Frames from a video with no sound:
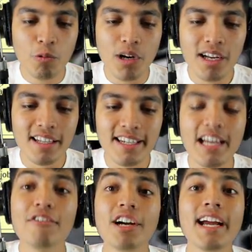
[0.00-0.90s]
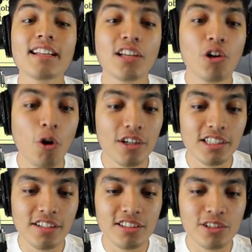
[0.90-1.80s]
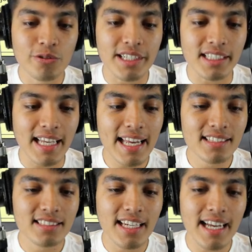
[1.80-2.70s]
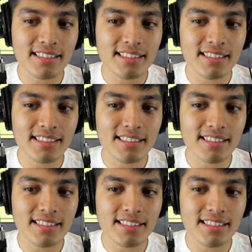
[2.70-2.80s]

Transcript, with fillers: Will it ever hit the corner of the screen? That is the